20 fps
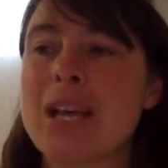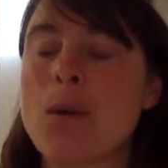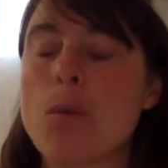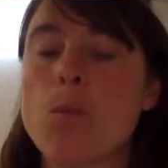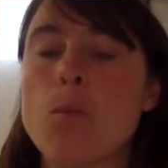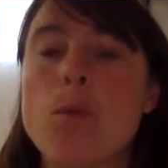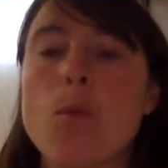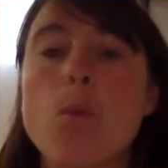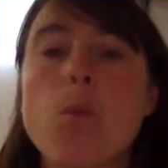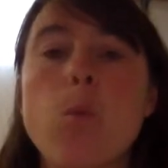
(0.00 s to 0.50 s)

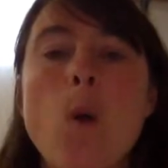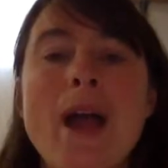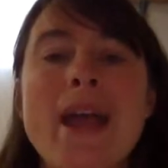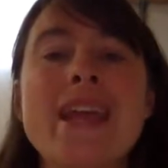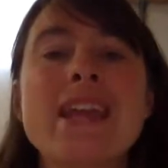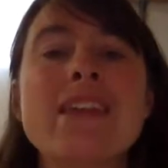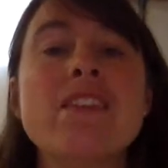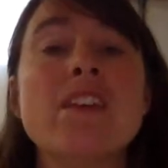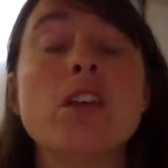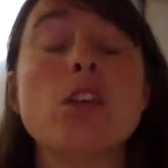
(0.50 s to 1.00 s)
the
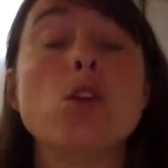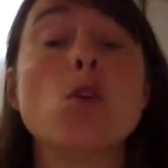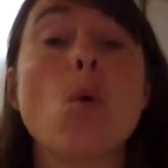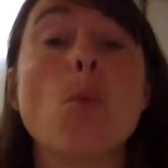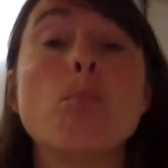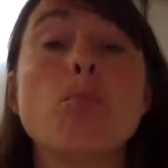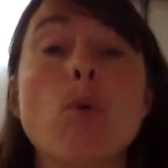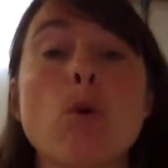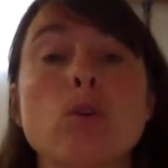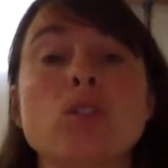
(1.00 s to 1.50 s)
way that your
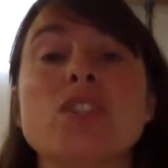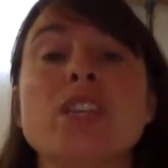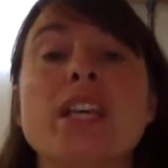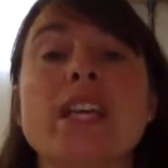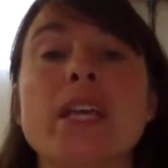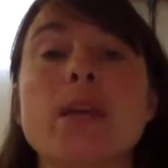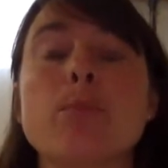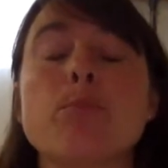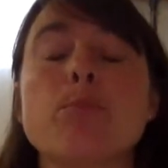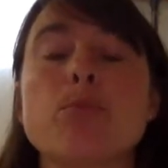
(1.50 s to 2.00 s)

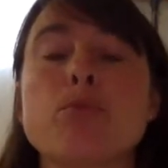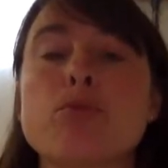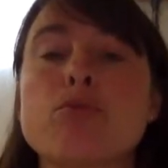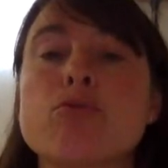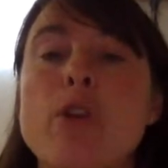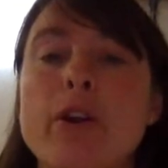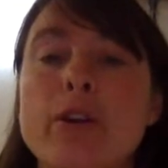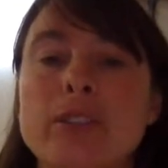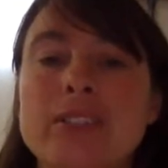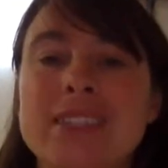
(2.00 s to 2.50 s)
body
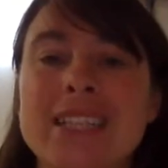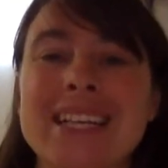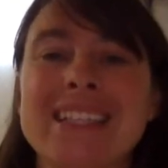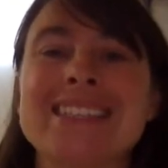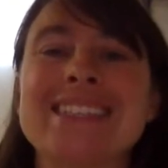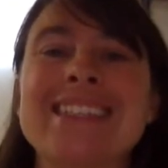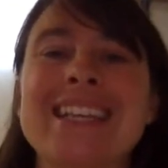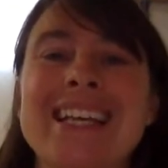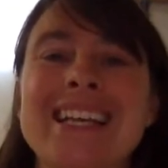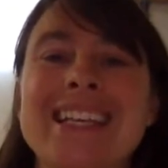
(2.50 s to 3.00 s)

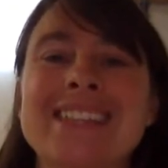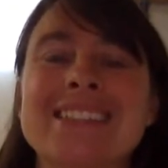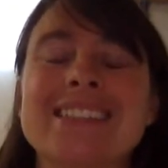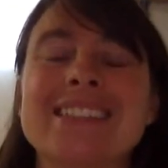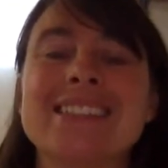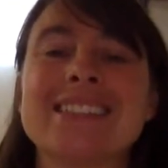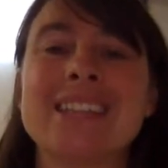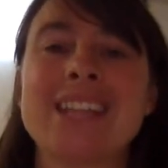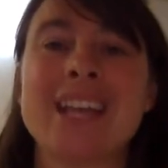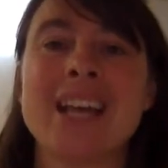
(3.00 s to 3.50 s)

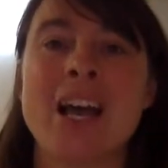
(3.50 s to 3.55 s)
processes